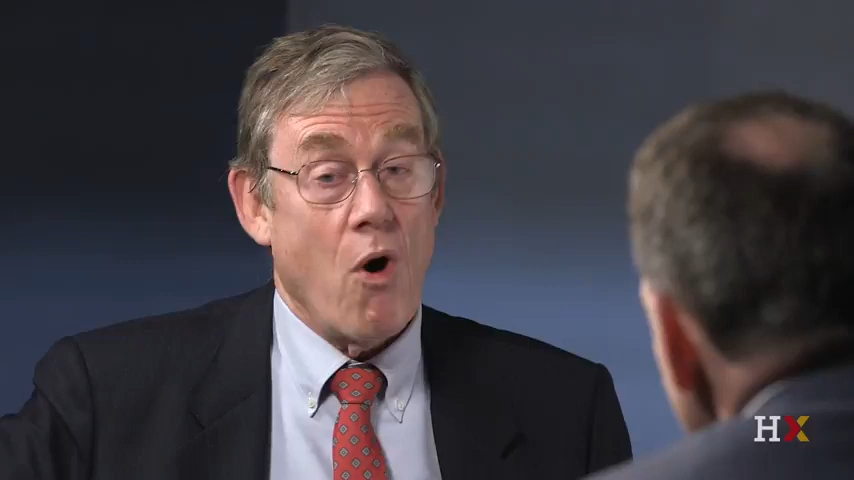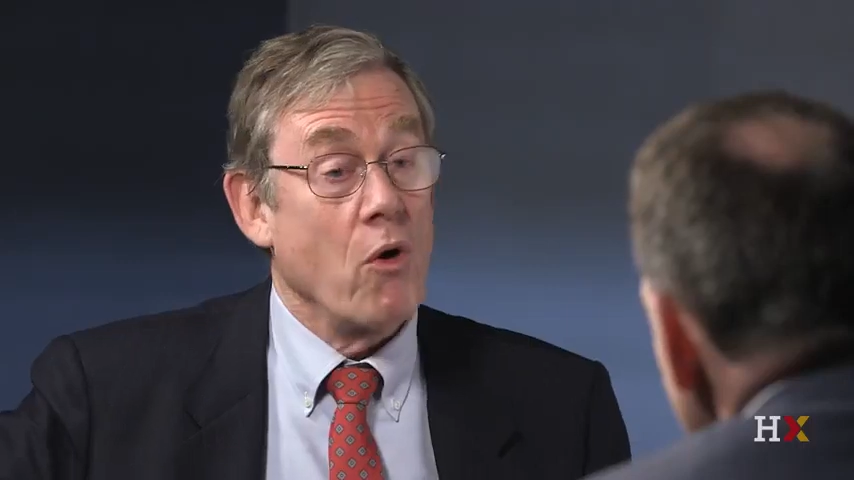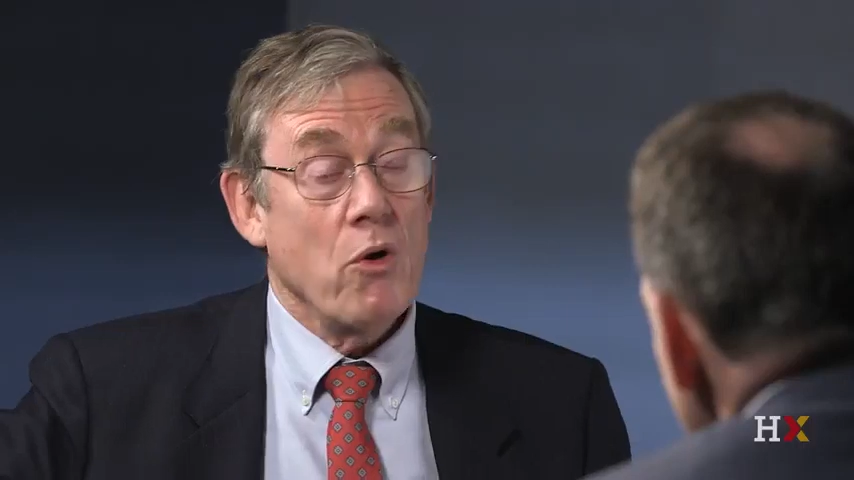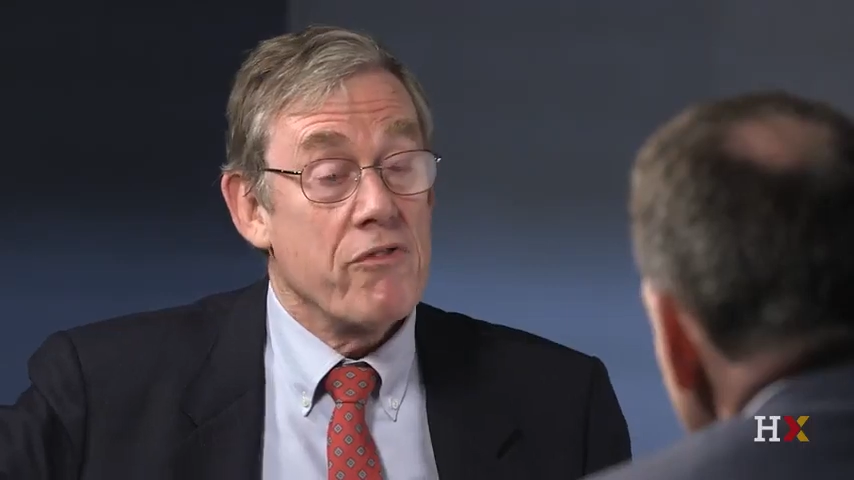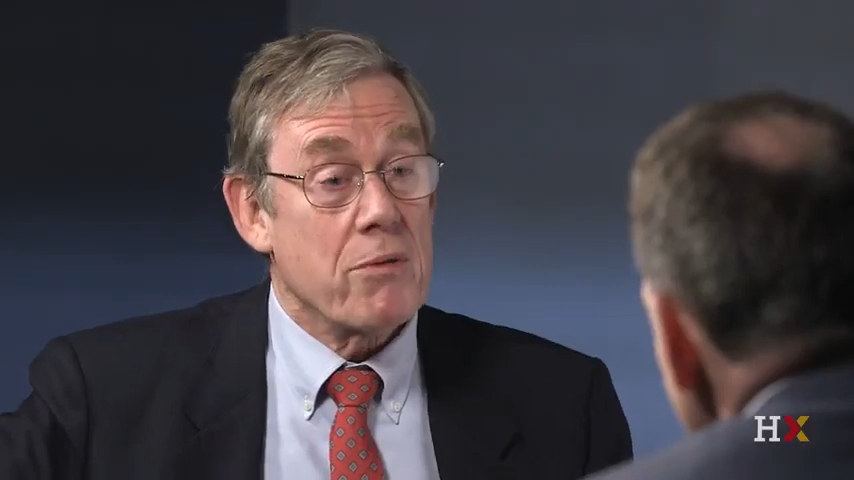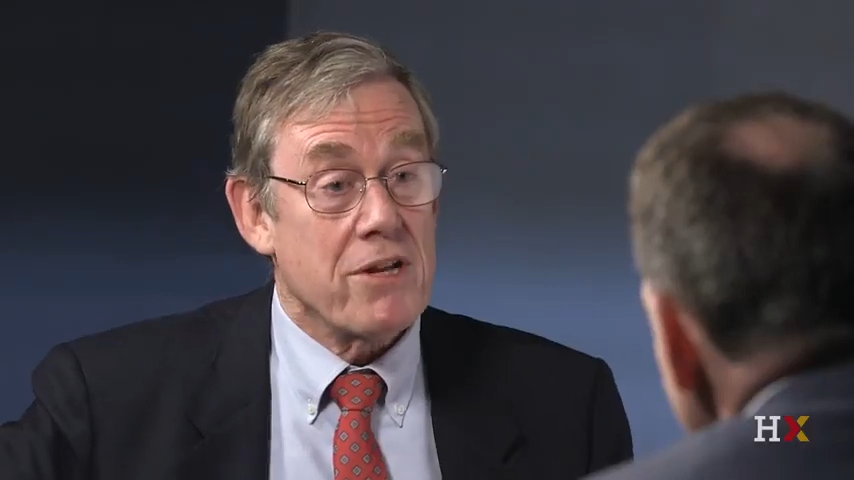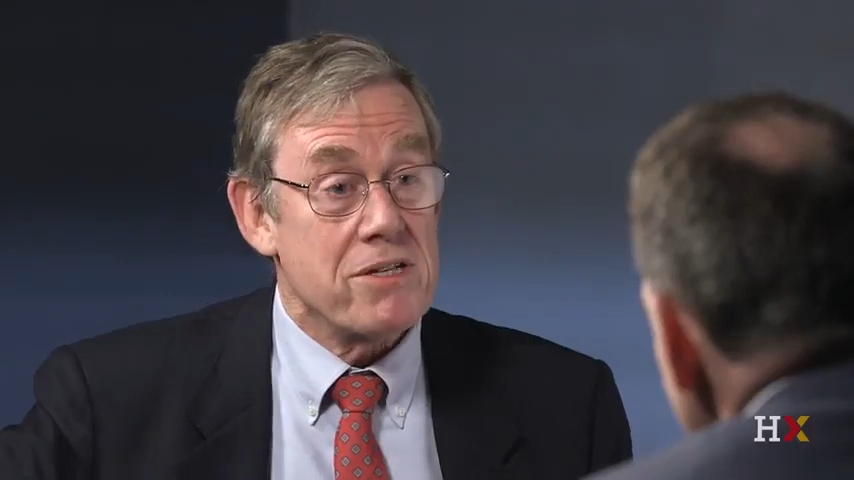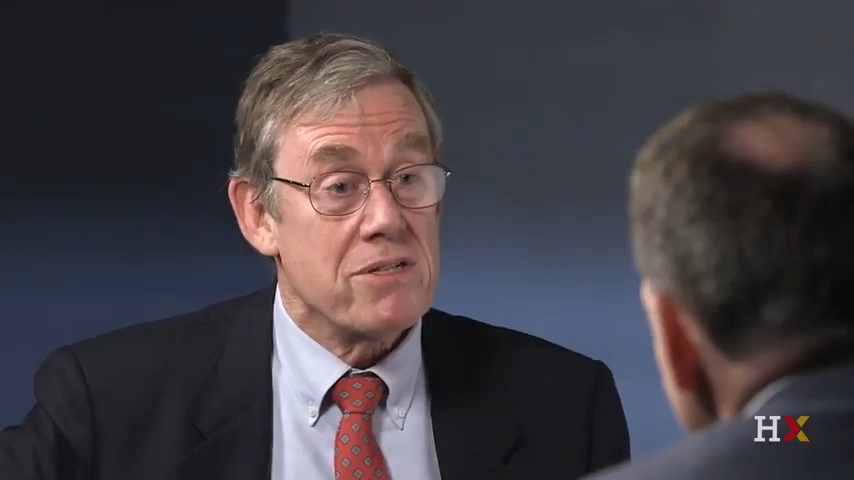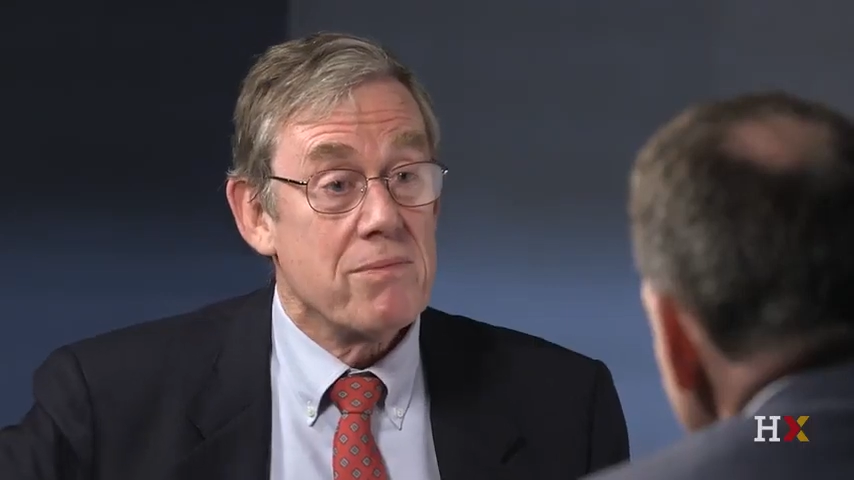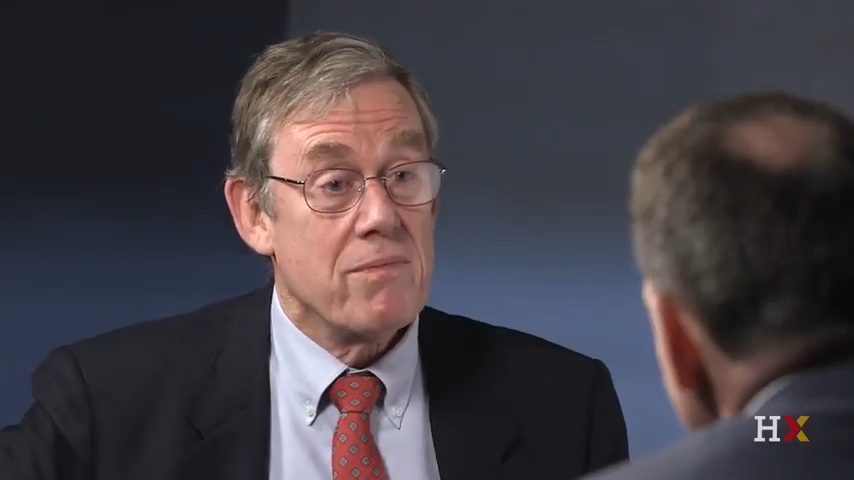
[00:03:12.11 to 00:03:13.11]
all over the
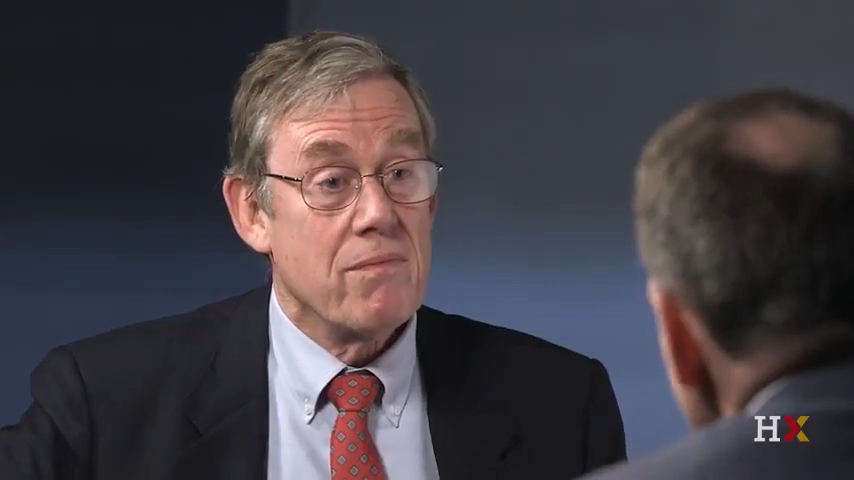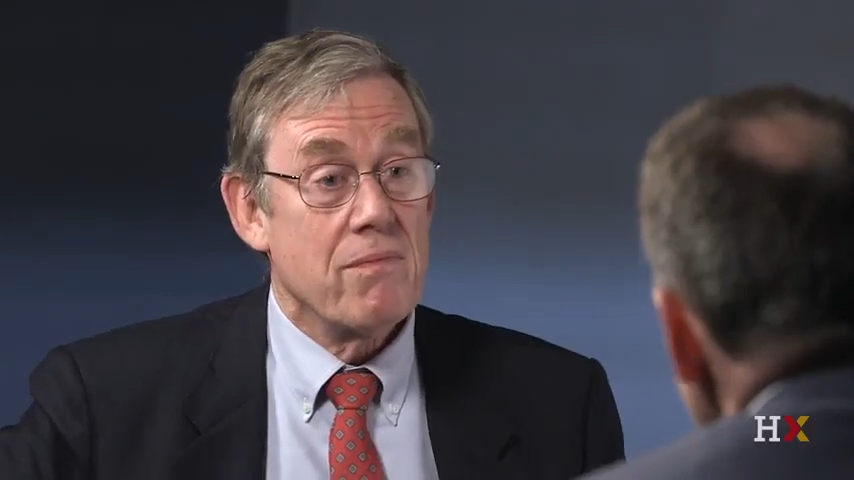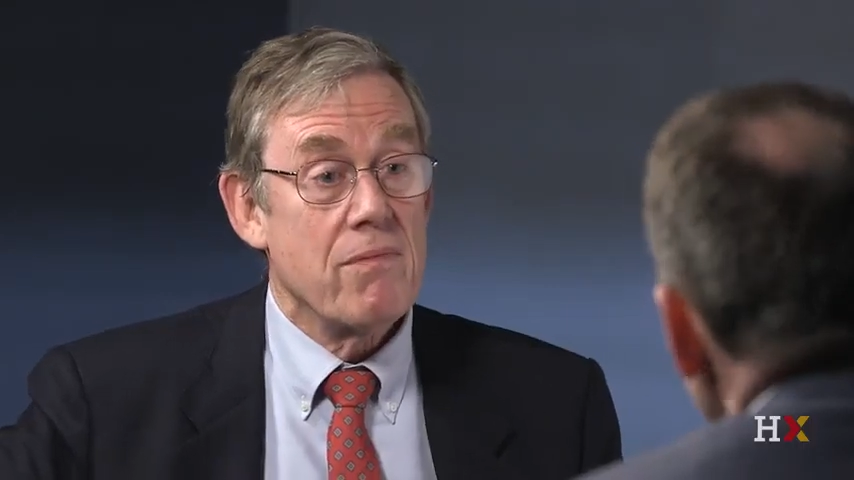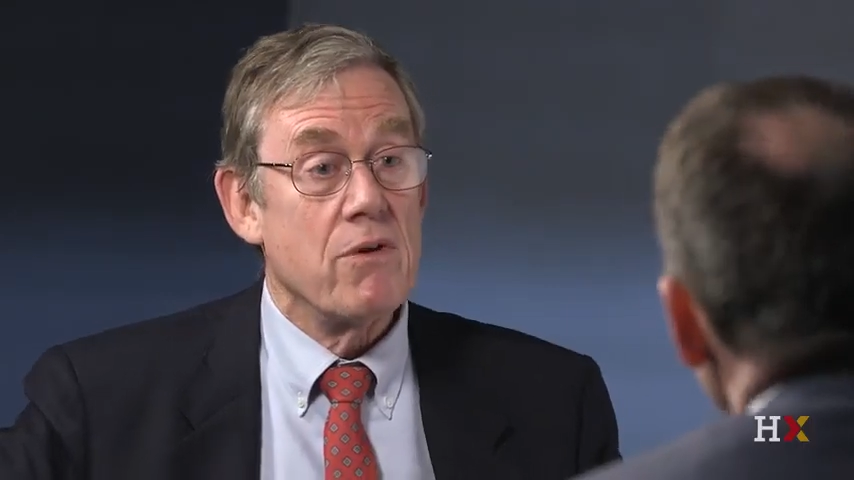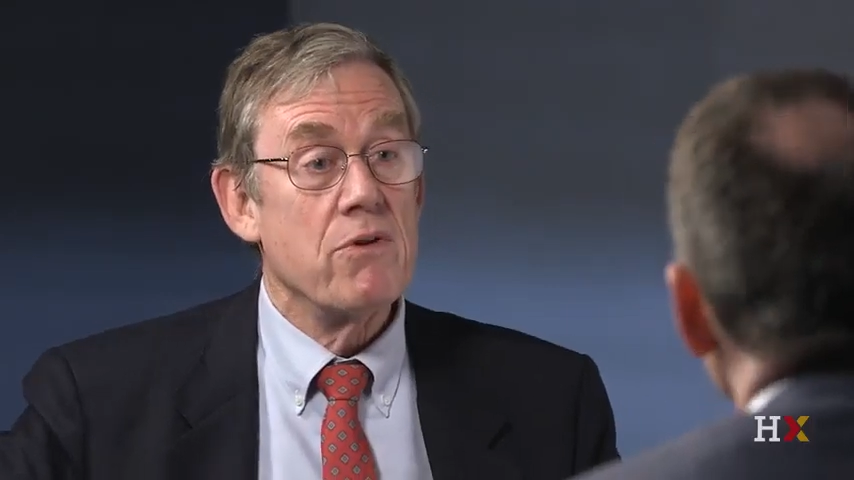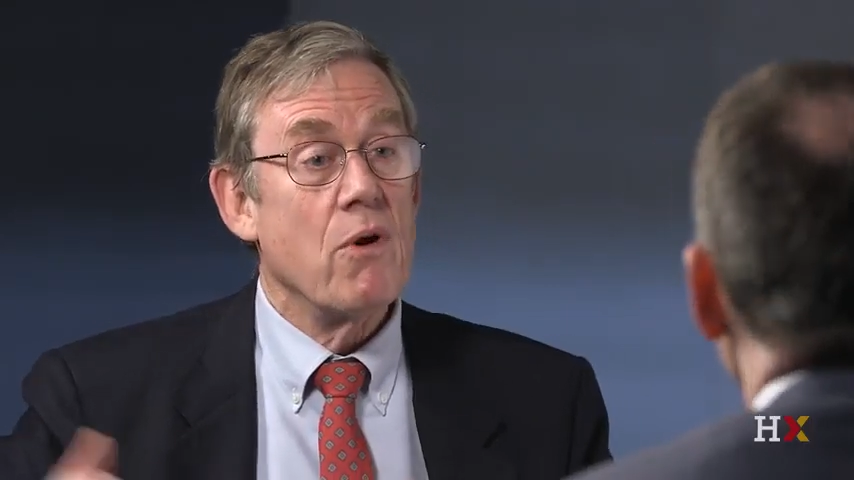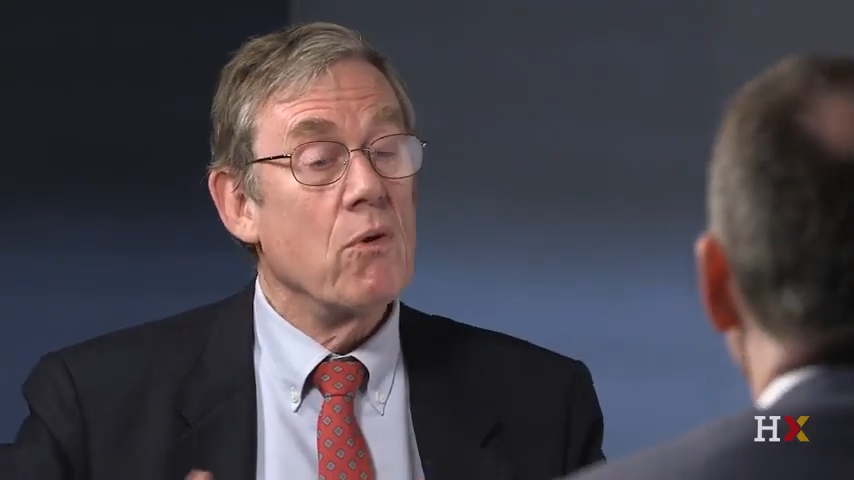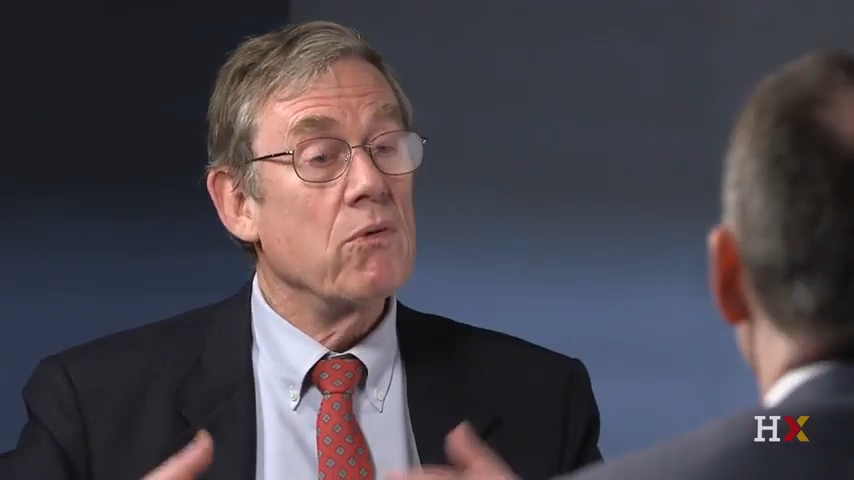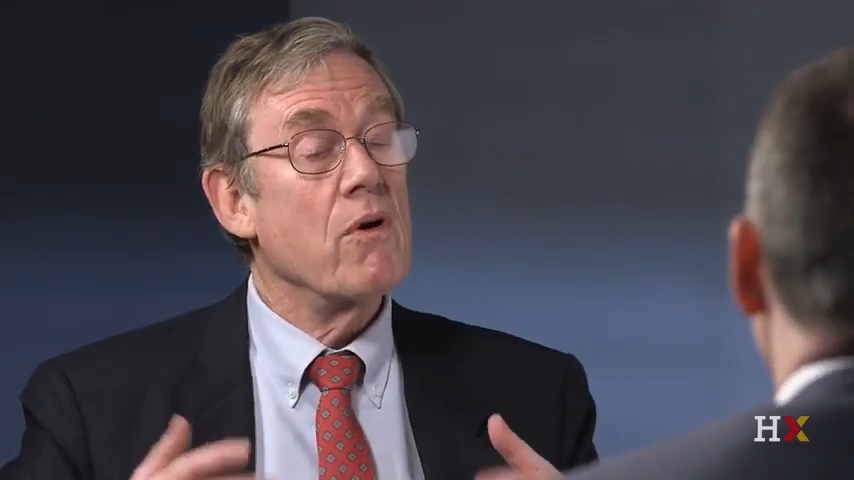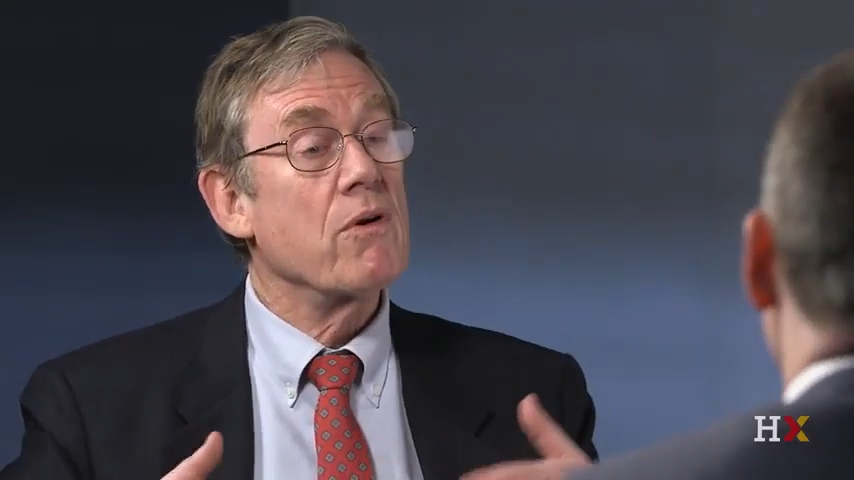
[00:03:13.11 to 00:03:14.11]
place. They're
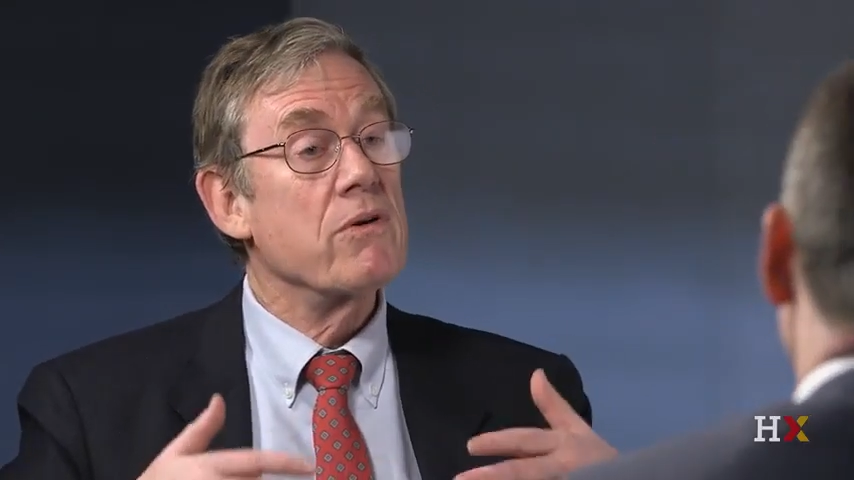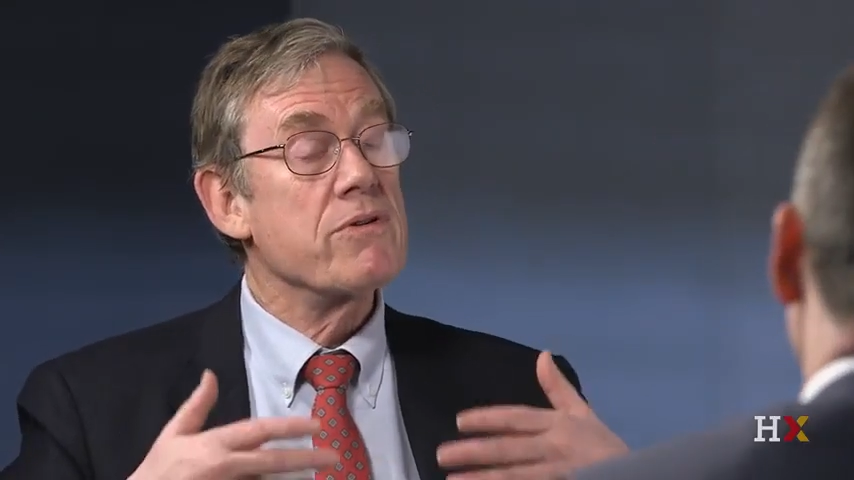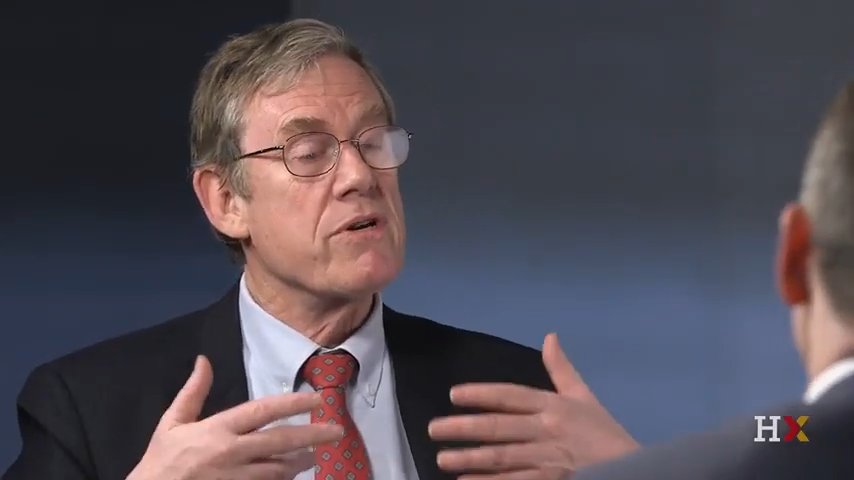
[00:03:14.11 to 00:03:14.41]
no longer,